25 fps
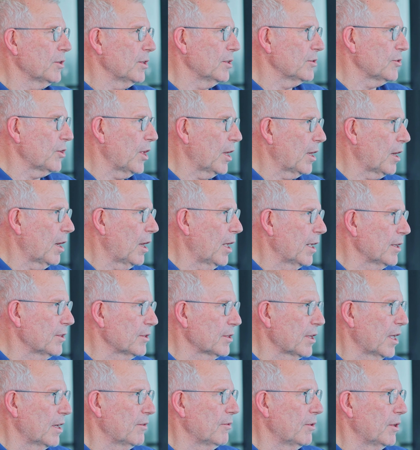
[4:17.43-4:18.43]
The
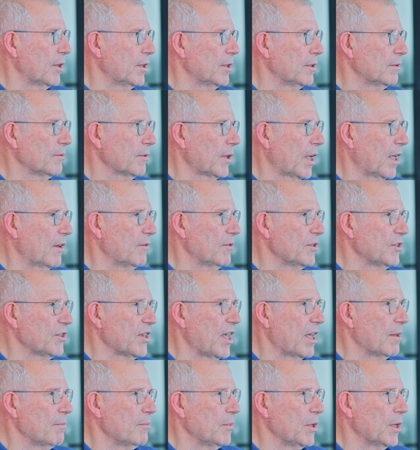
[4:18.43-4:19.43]
satellites cover
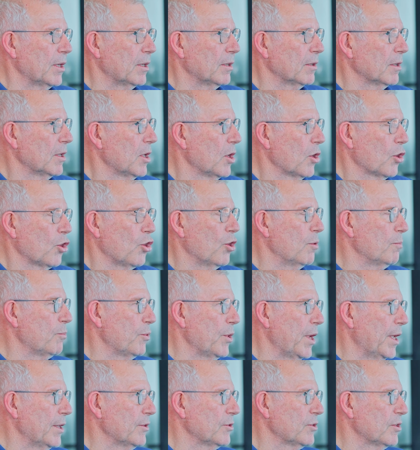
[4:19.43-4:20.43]
Zambia
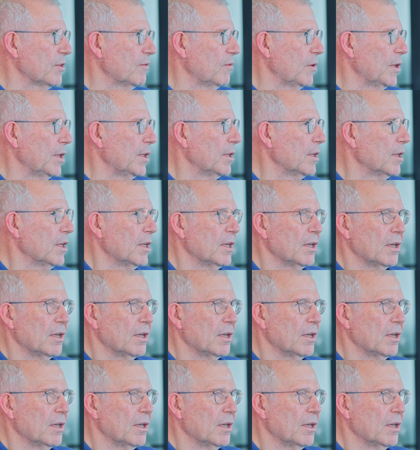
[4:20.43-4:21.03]
comprehensively.